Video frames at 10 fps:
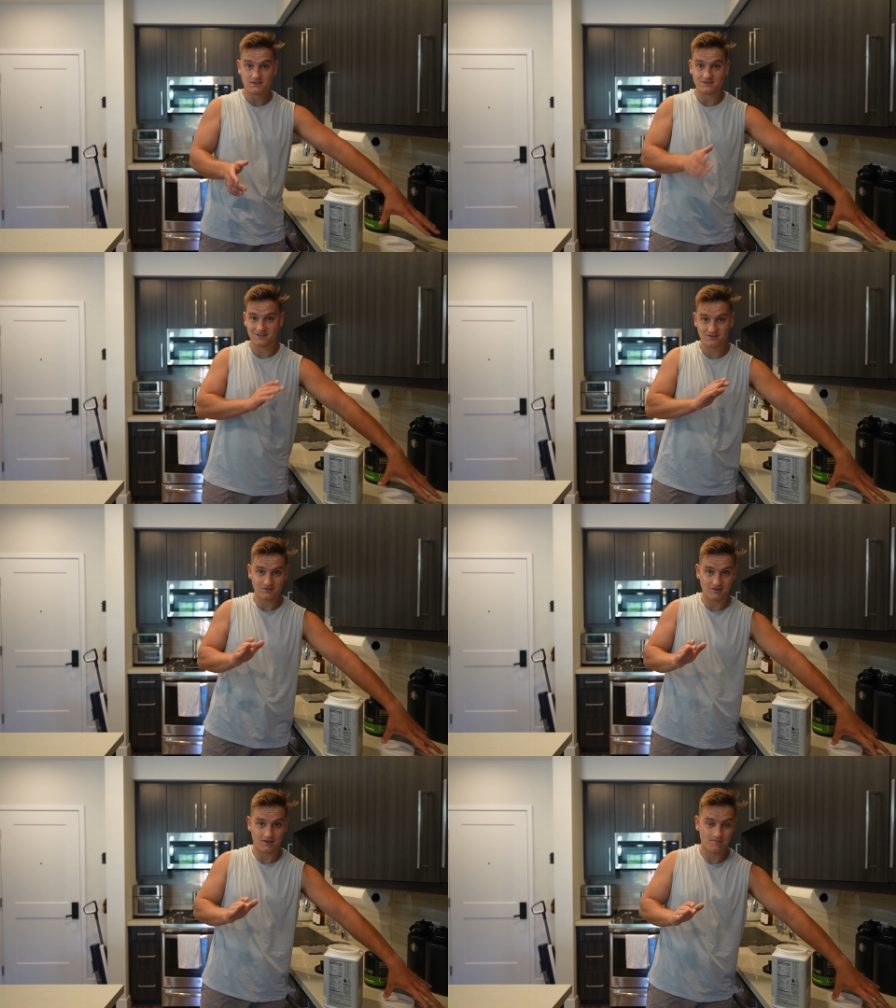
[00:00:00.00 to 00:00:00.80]
is
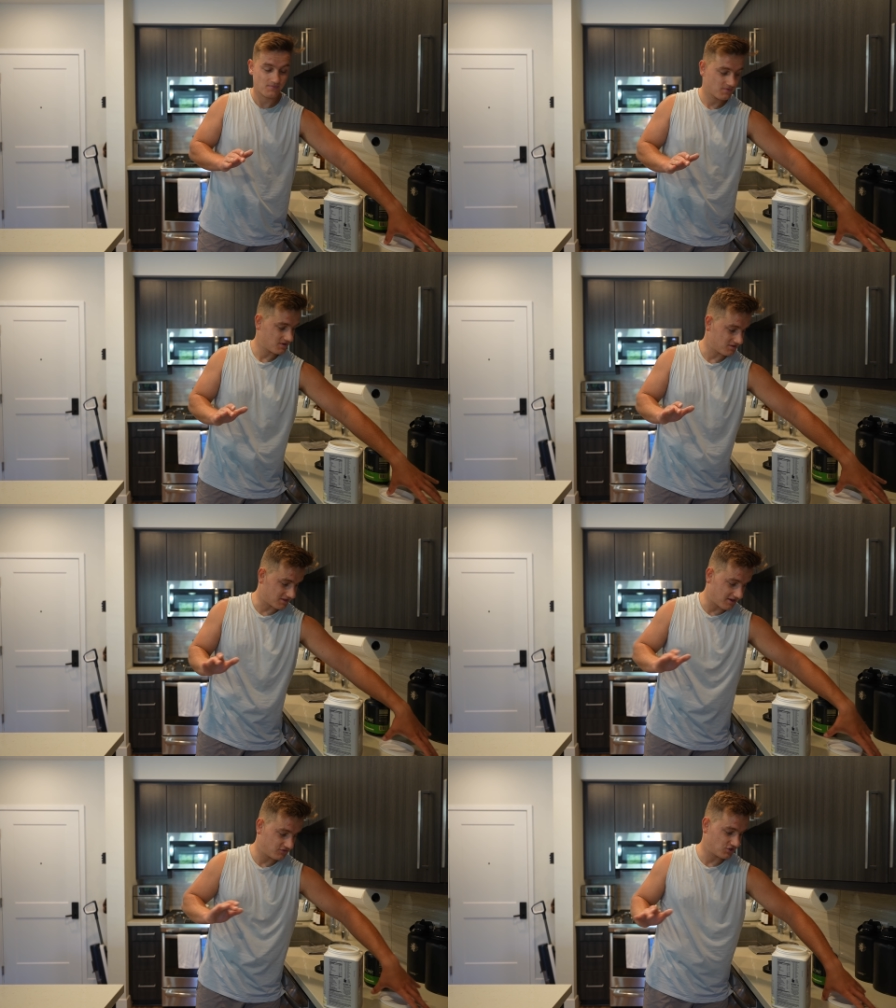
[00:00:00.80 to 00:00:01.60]
literally a
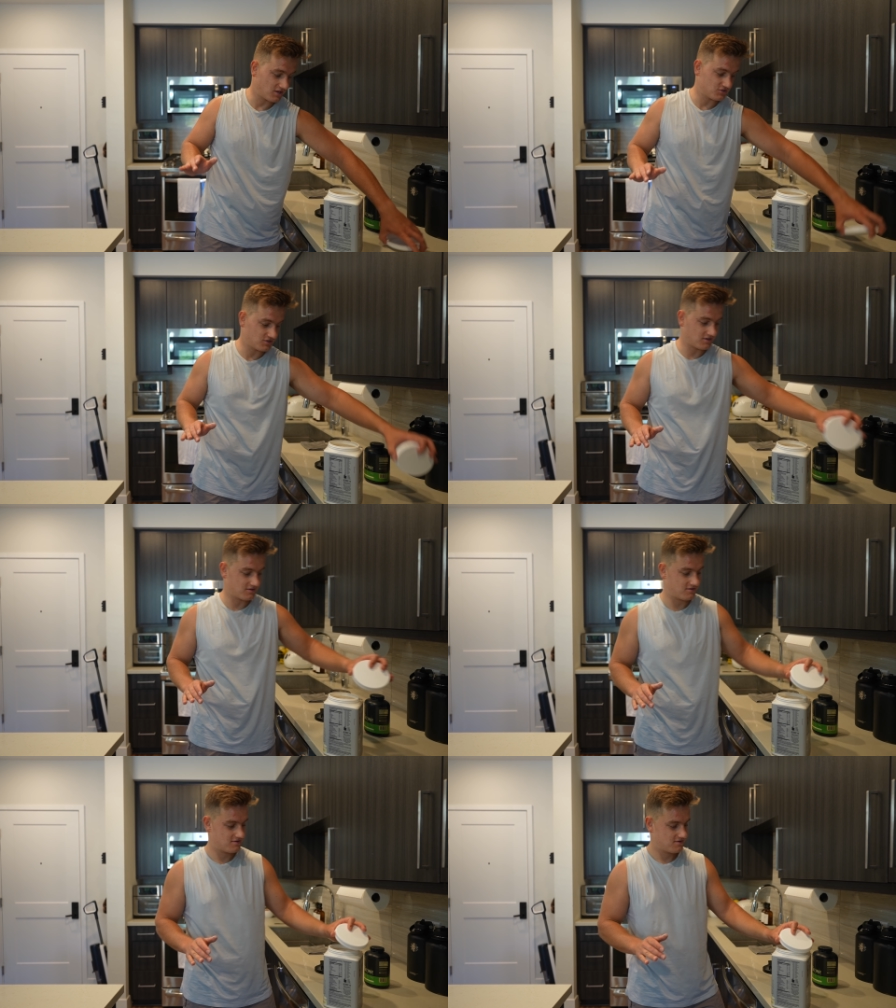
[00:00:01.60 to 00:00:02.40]
life-changing
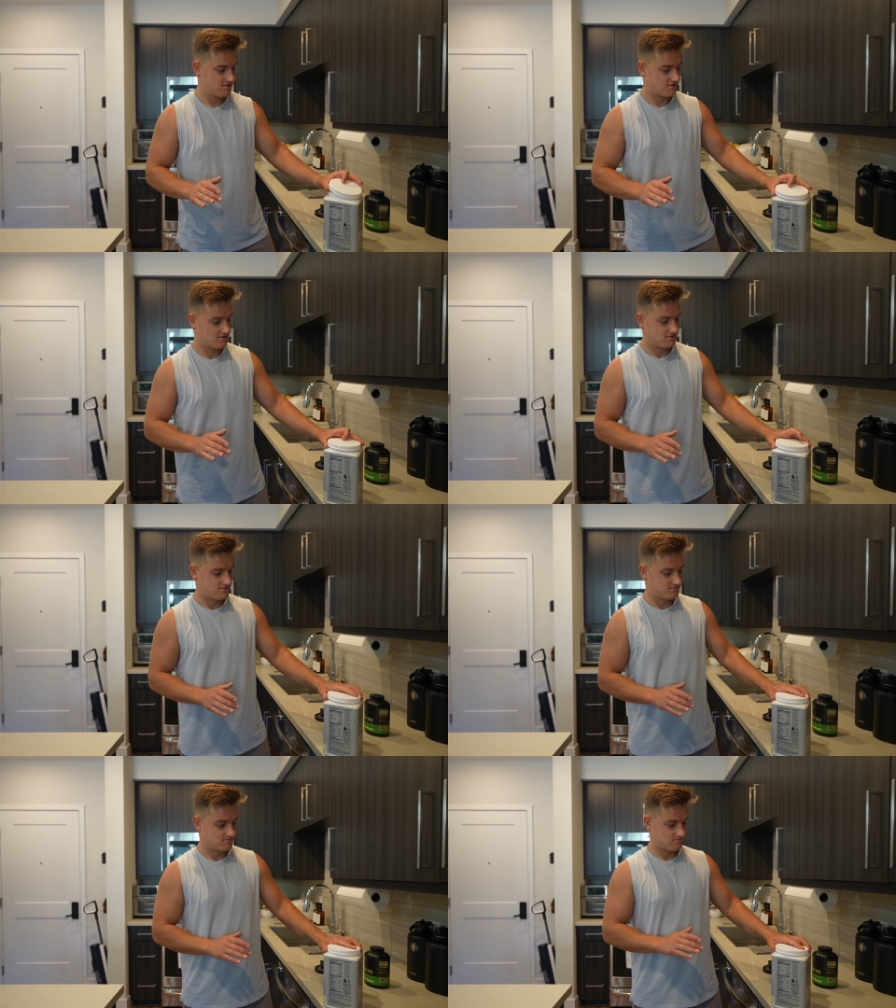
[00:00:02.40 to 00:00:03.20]

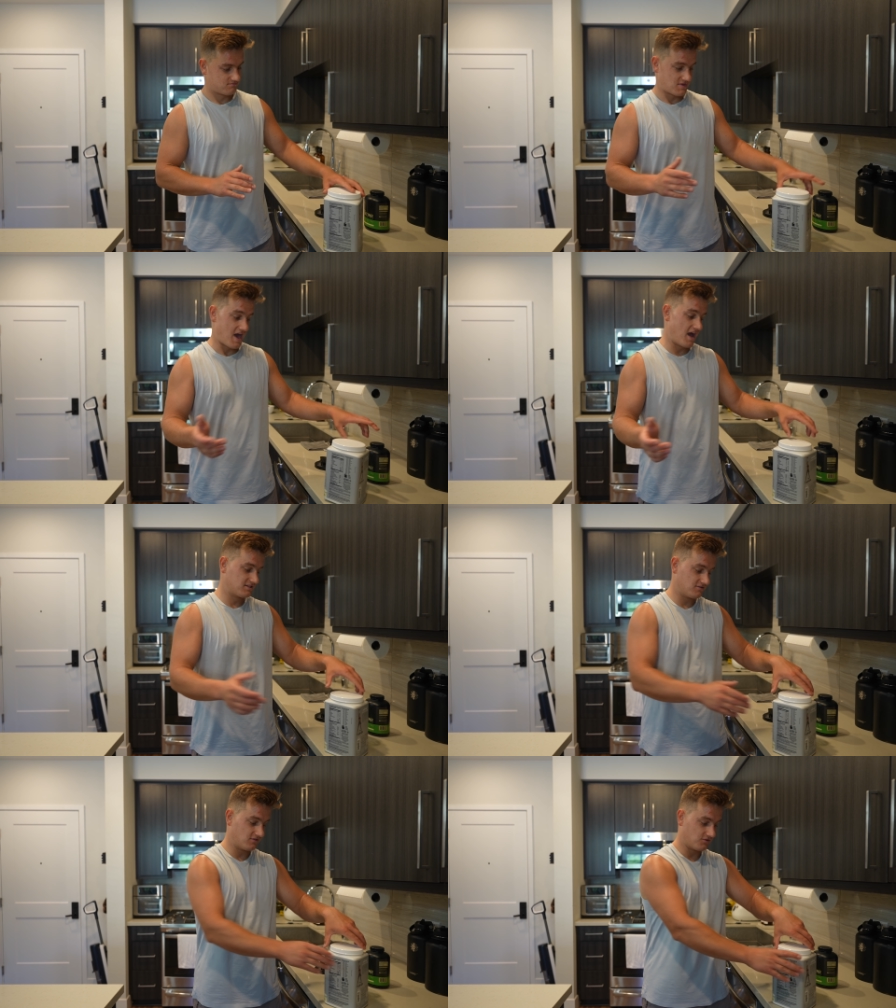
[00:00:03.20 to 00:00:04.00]

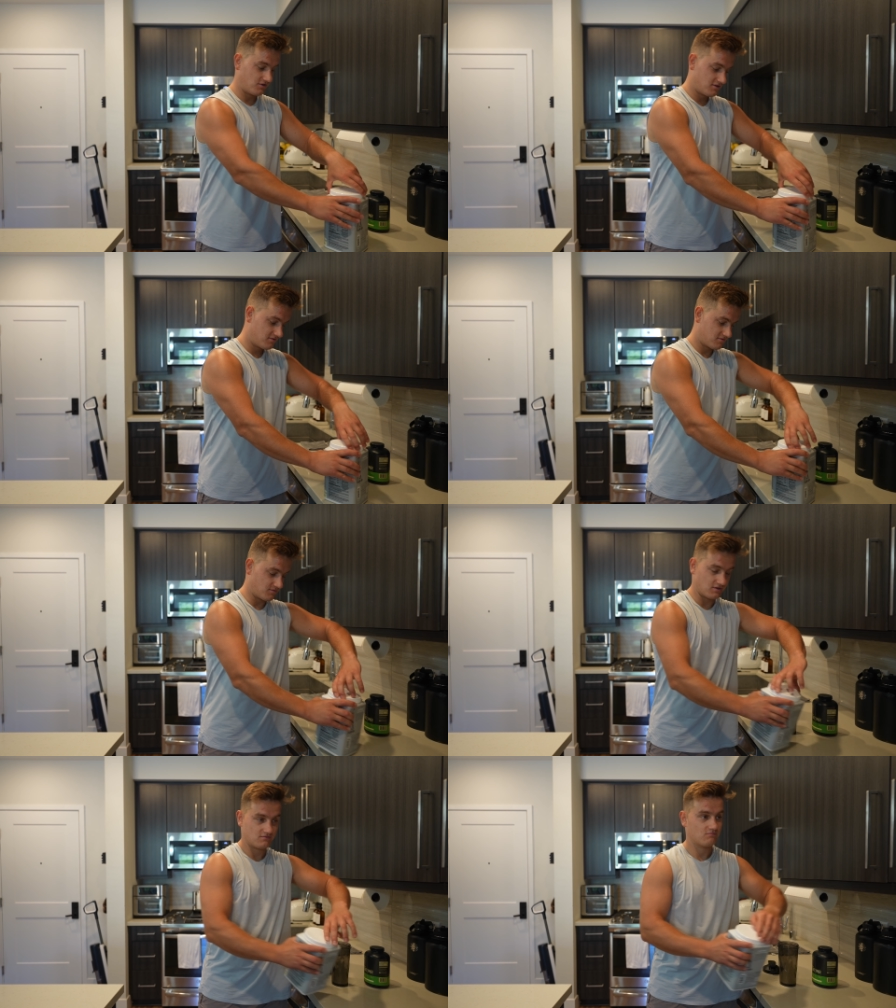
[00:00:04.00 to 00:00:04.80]
active ingredient, I
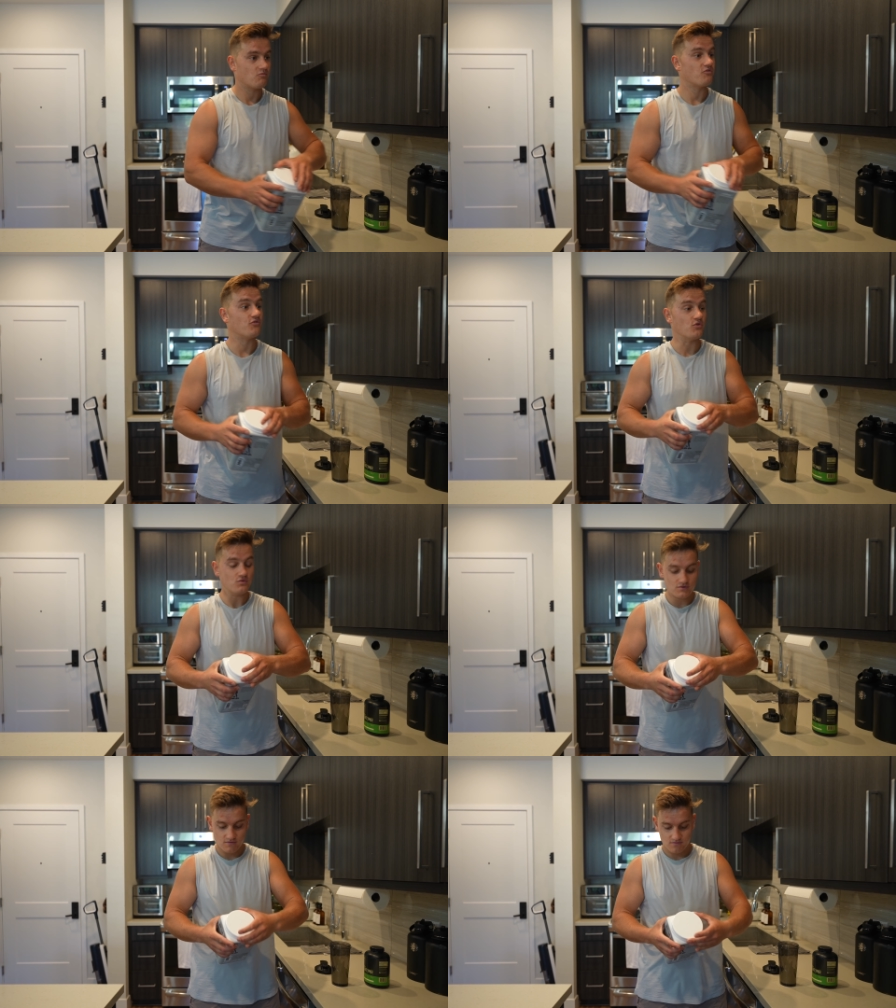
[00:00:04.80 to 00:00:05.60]
mean food.